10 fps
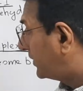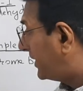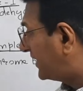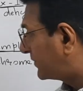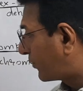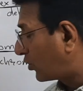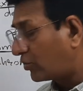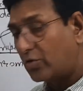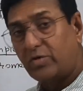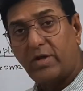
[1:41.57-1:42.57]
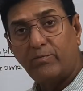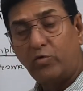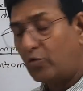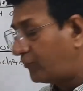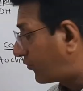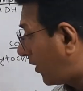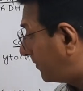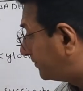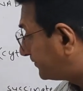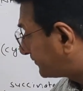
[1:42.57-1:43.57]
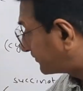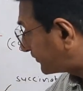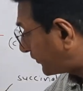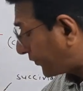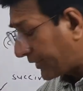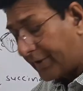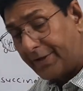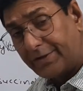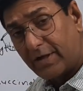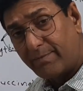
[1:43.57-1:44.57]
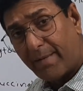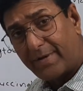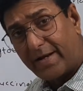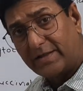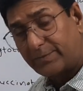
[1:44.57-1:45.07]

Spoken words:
these protons, they move from intermembrane